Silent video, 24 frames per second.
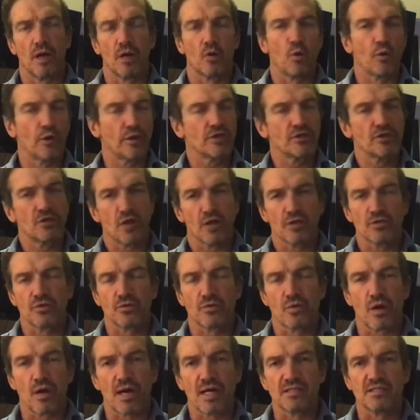according to Dr.
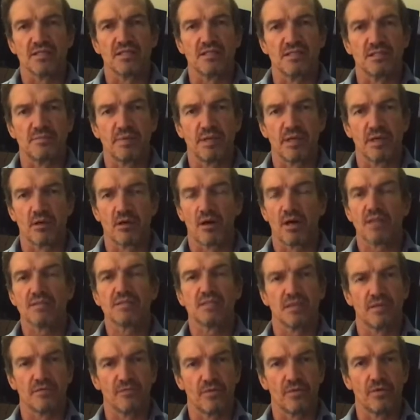Ross, this has been a
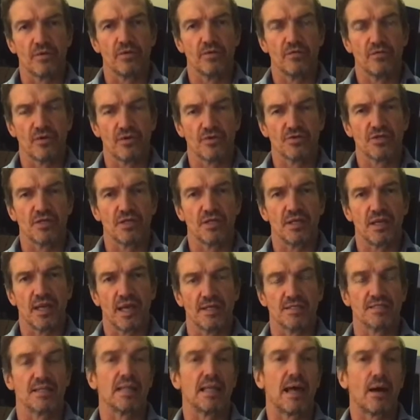godsend for the university
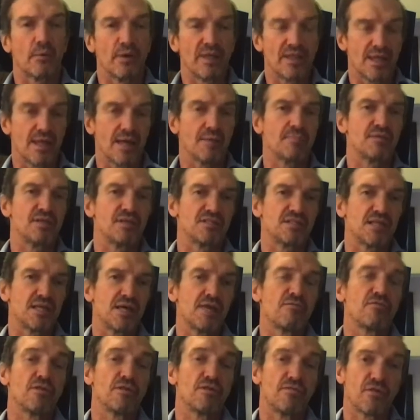and is allowing them to
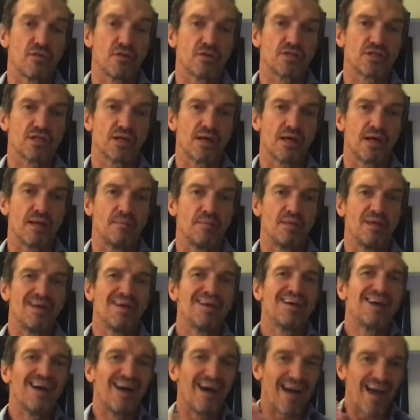stay for the first time
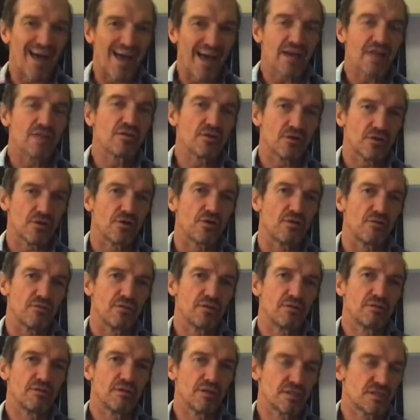ahead of the curve.
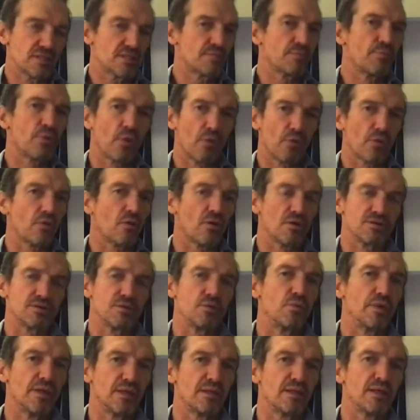This is the protocols
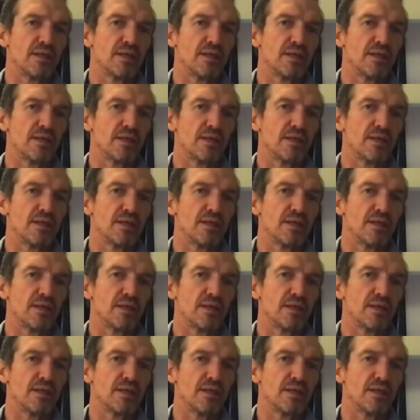that we